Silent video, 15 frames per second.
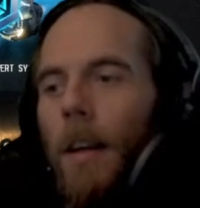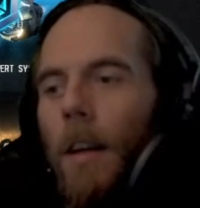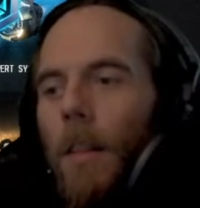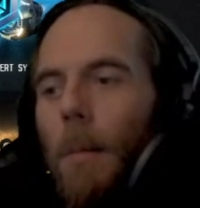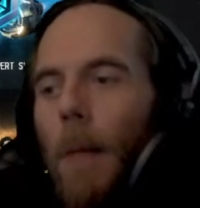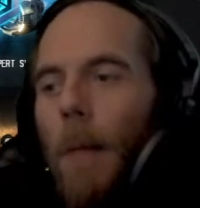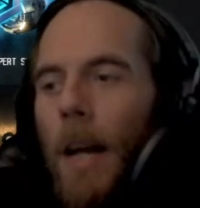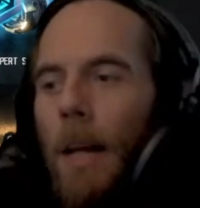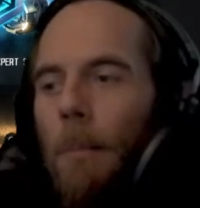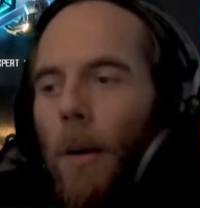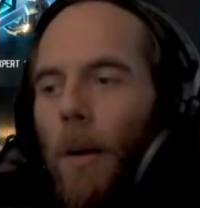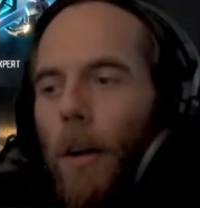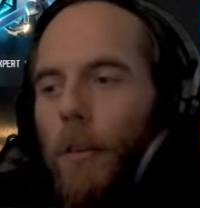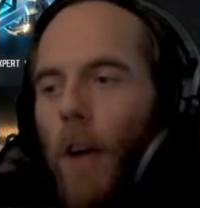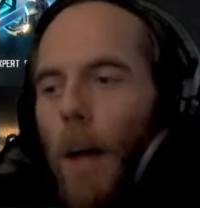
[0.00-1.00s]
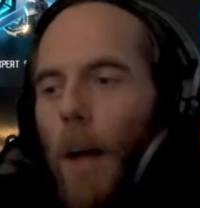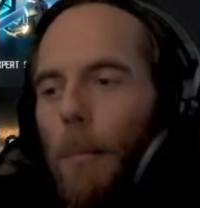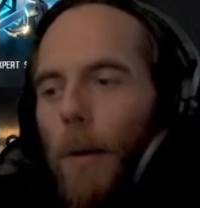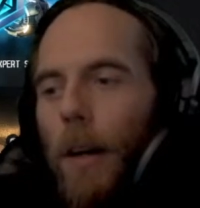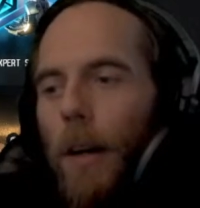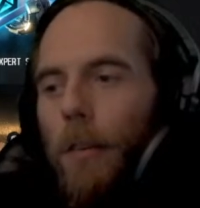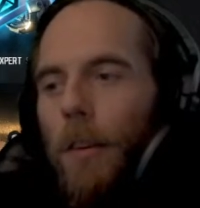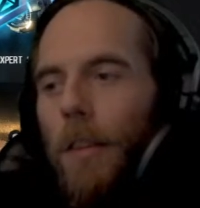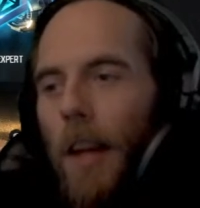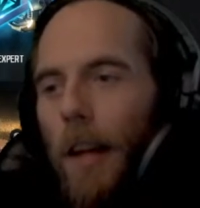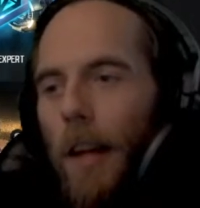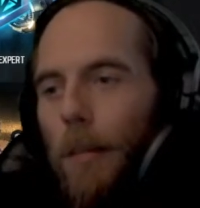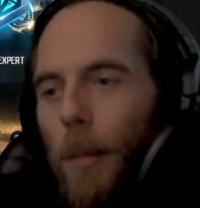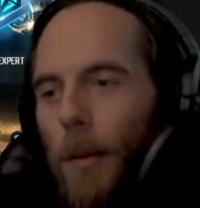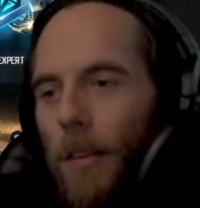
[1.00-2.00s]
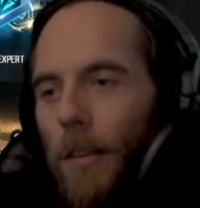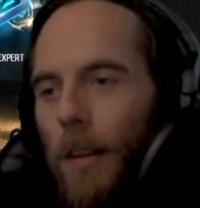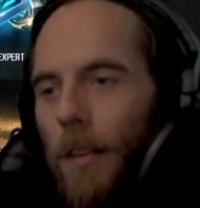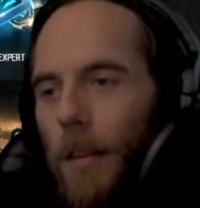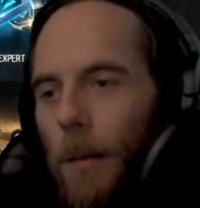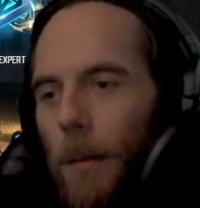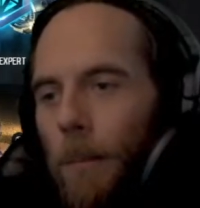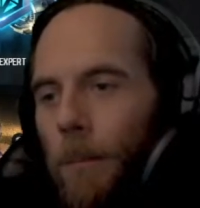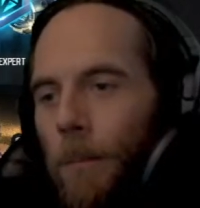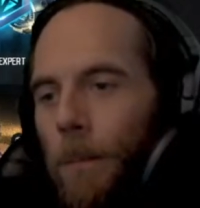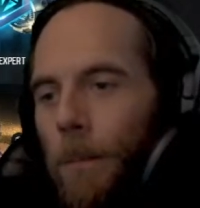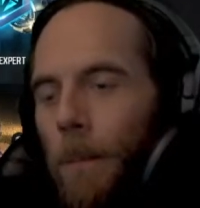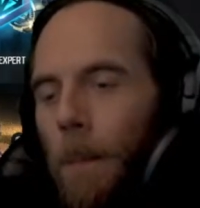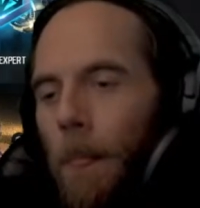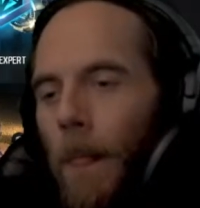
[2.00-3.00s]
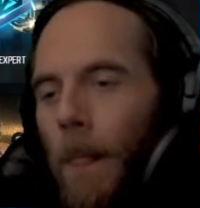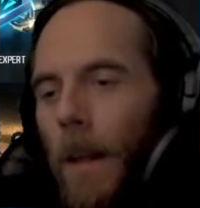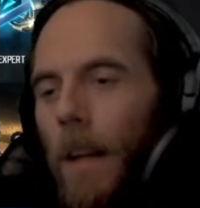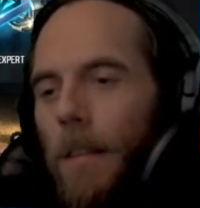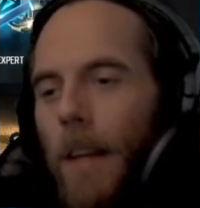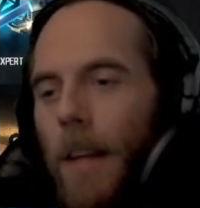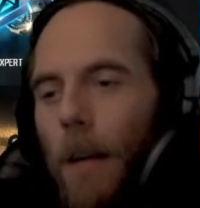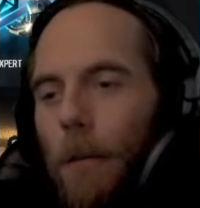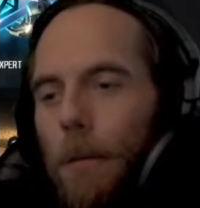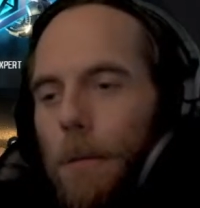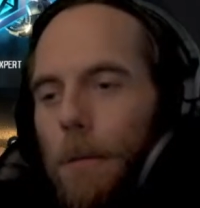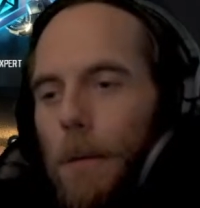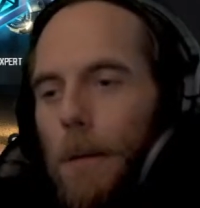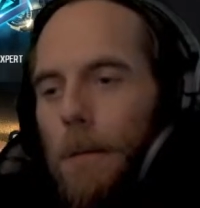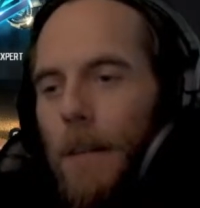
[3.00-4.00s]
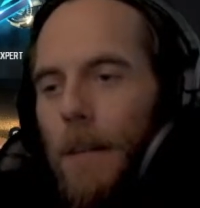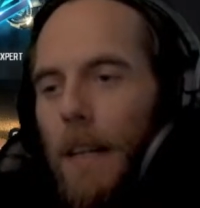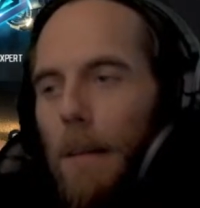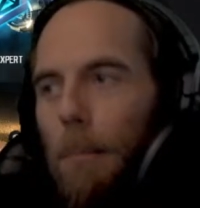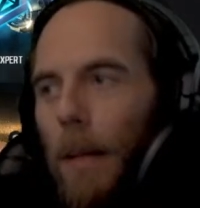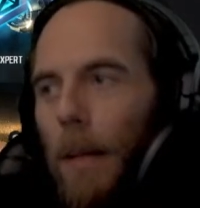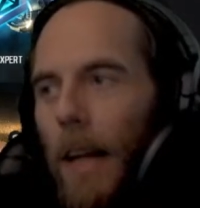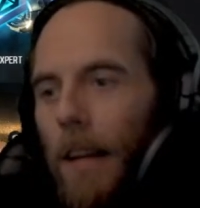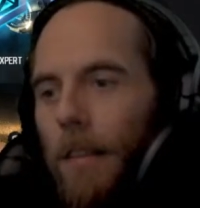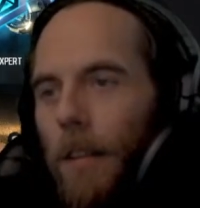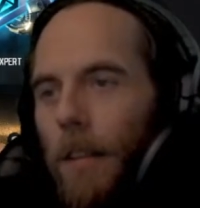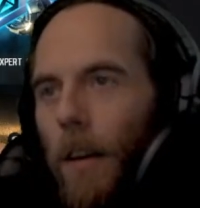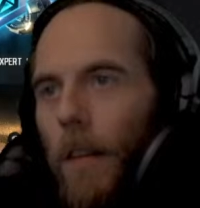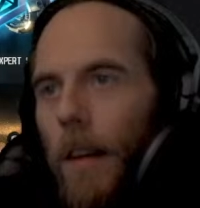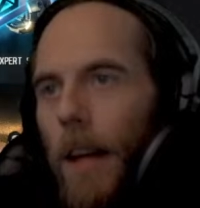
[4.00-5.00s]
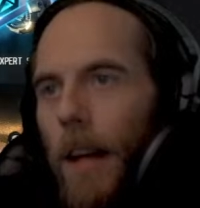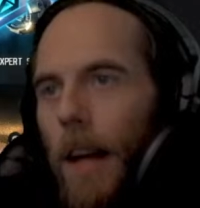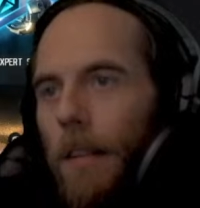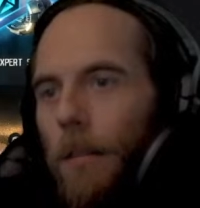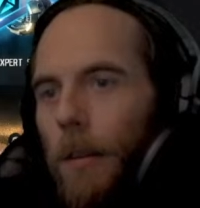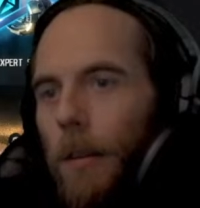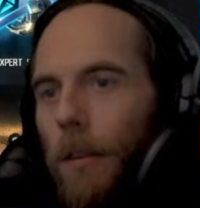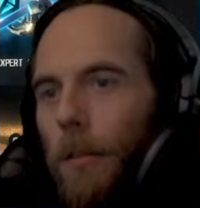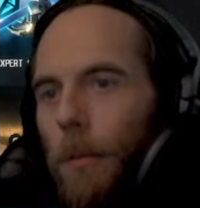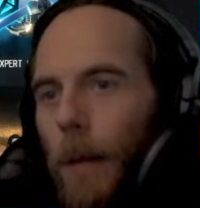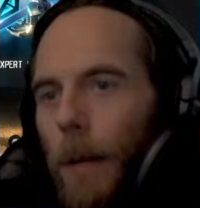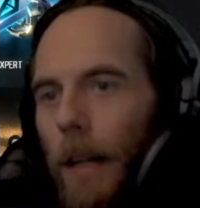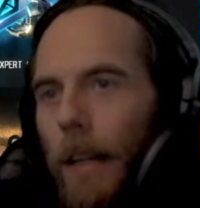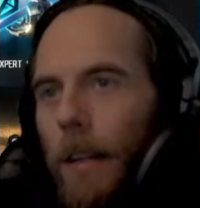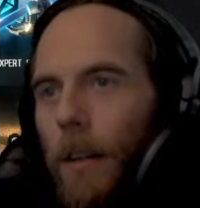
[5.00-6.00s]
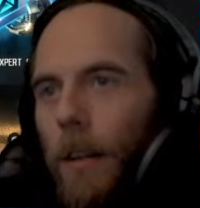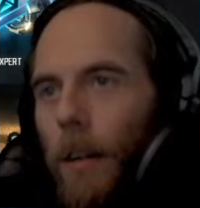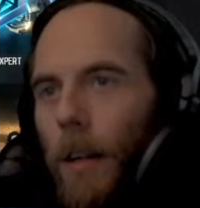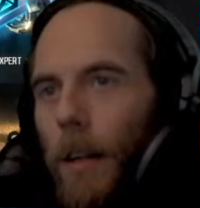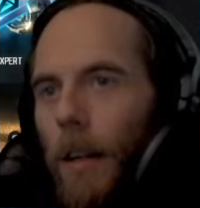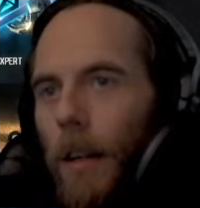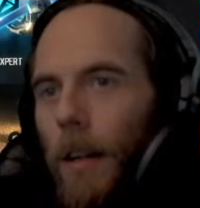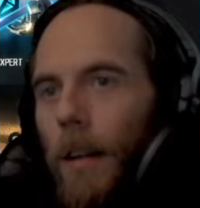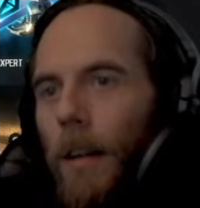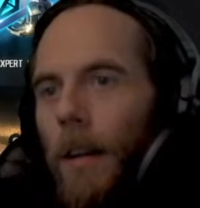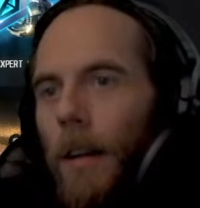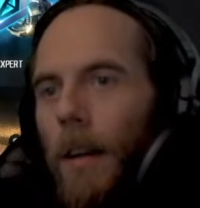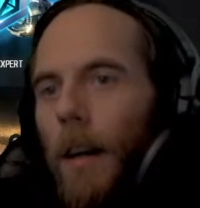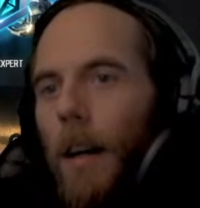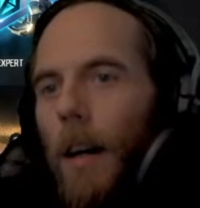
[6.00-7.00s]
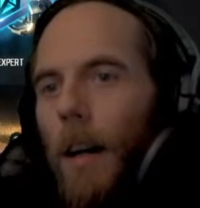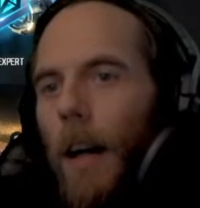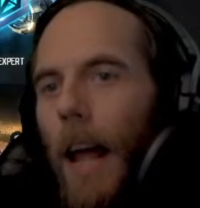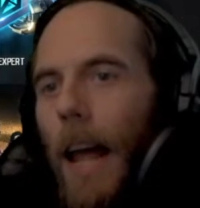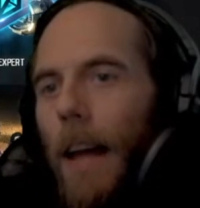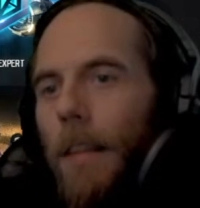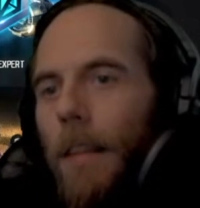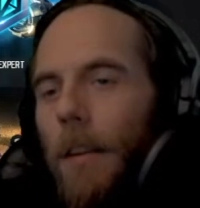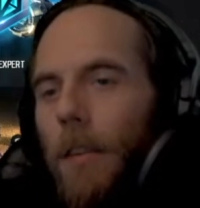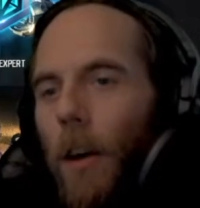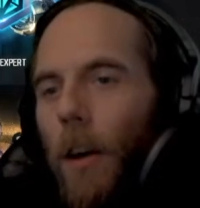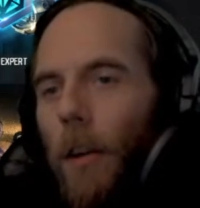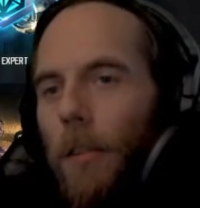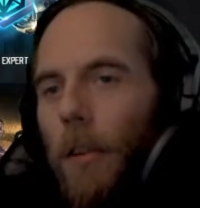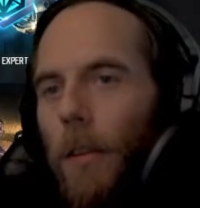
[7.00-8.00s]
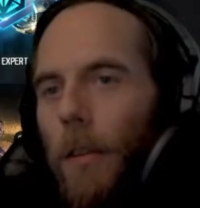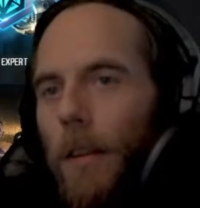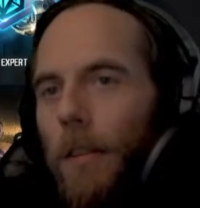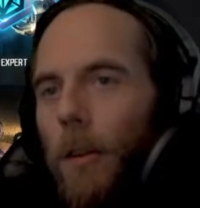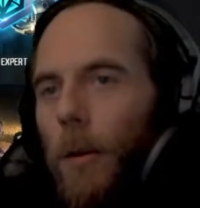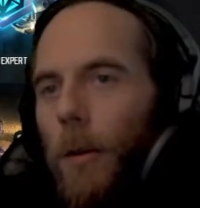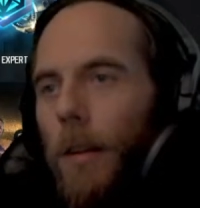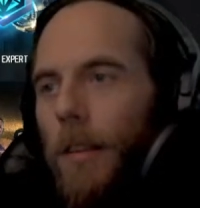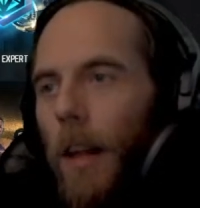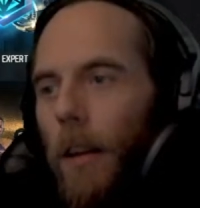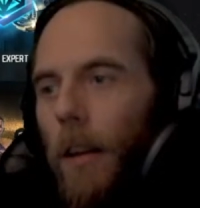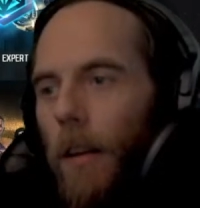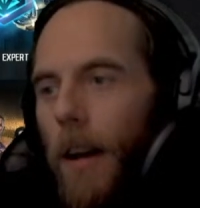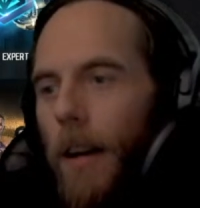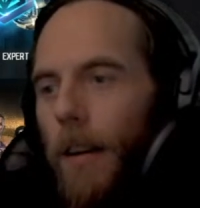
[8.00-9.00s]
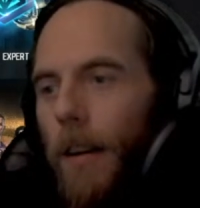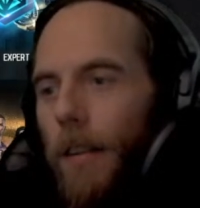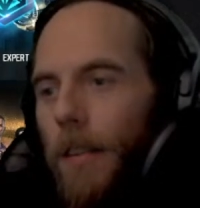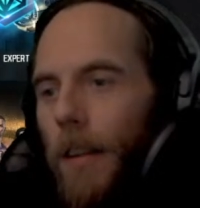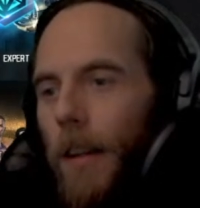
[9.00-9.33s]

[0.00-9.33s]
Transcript: The Mining Barge Operations Expert System is now 15 Plex on the NES, which is really good. And there's also these new accelerators.